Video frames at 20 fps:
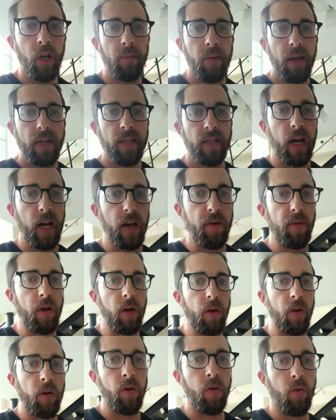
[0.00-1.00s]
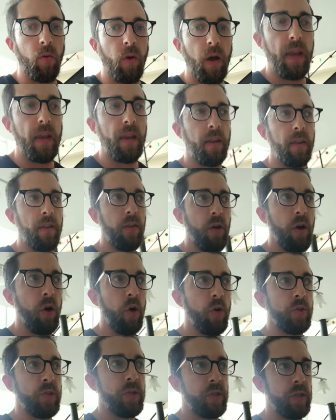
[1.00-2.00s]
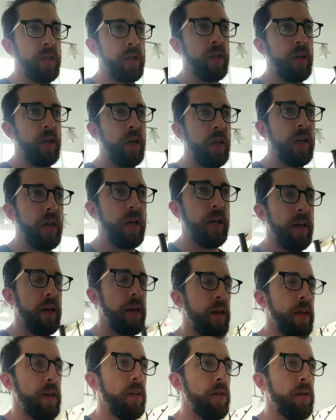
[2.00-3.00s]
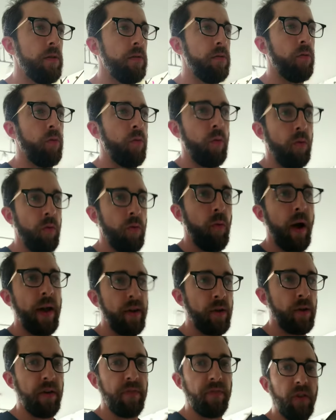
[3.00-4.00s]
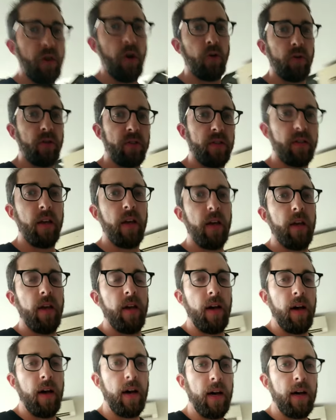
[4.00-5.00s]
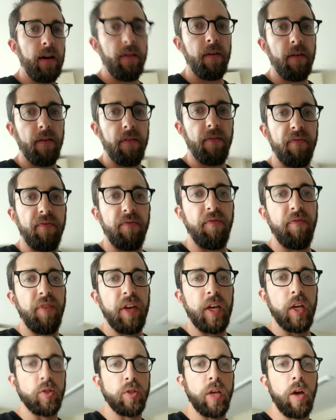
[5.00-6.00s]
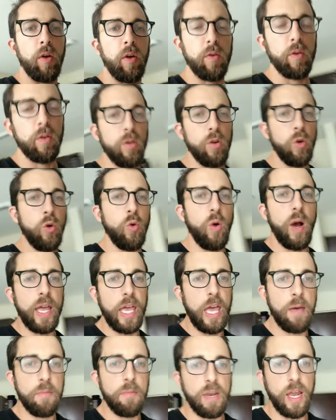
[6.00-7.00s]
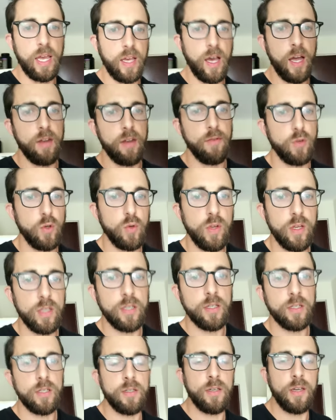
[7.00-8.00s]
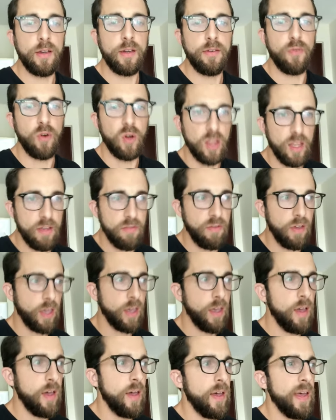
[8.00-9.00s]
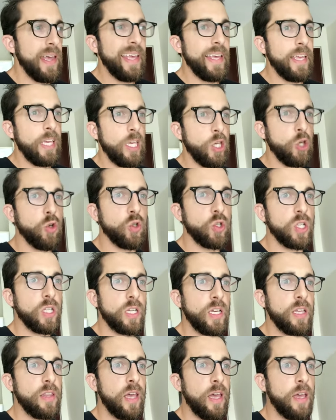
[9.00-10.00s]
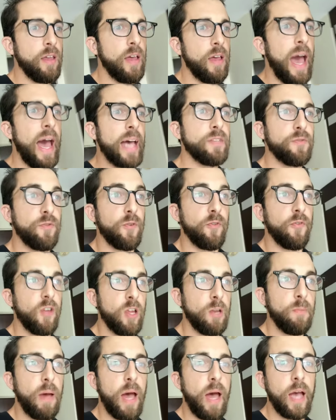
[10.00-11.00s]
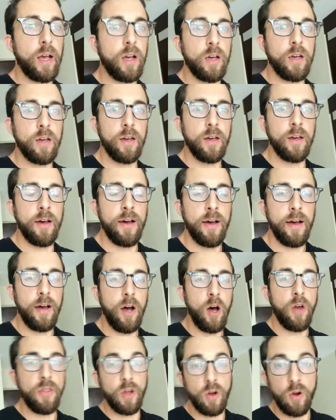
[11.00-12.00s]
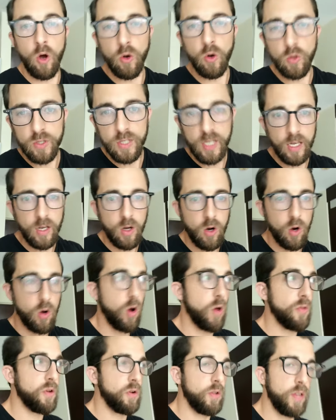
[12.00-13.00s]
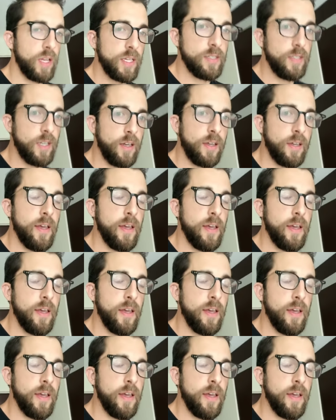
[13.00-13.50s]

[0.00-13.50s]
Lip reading: my time here, when the host, when or if the host figures out who I am and I kind of do this for a living, usually they ask for feedback on their hosting or on their listing.